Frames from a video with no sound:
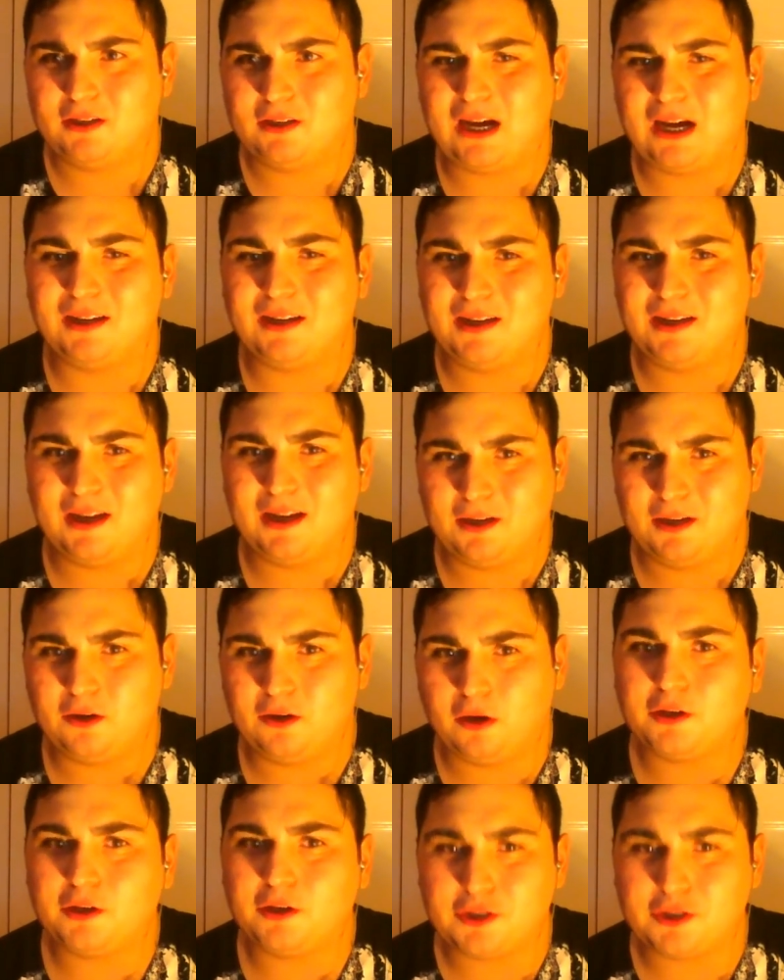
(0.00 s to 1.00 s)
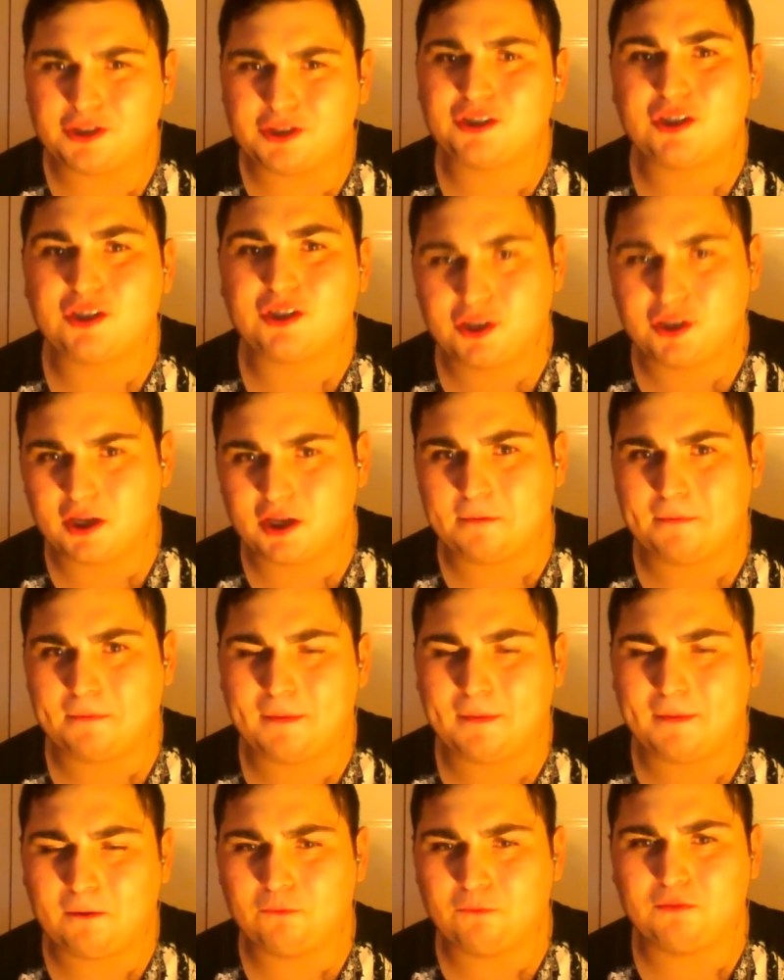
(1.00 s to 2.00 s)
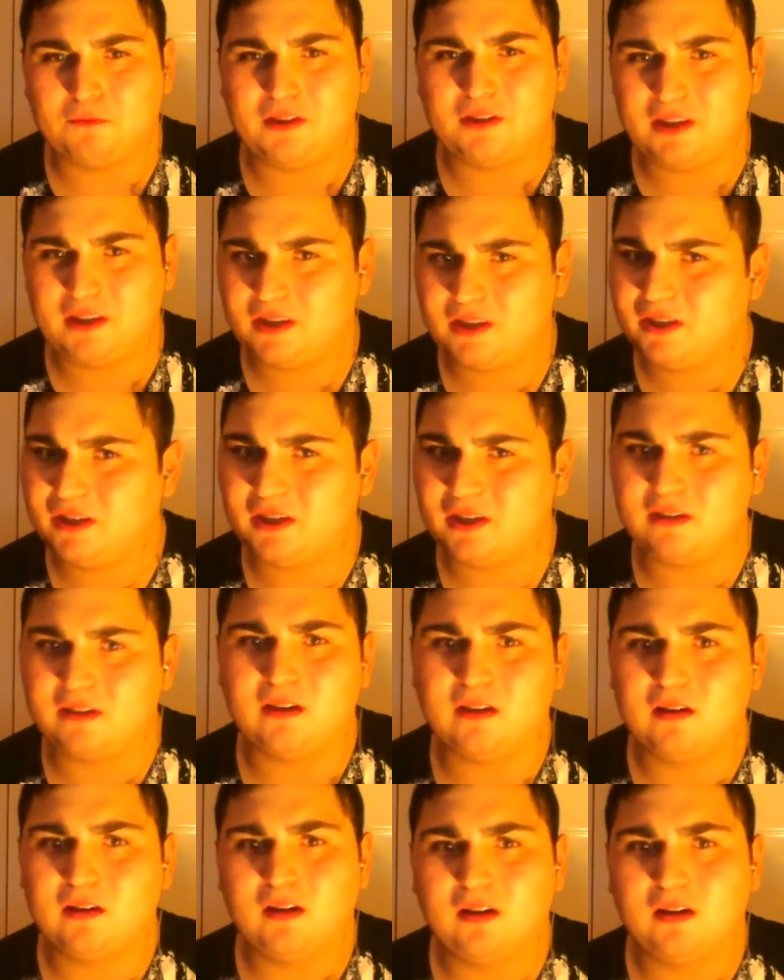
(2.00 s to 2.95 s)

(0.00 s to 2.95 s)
And then I just skip out the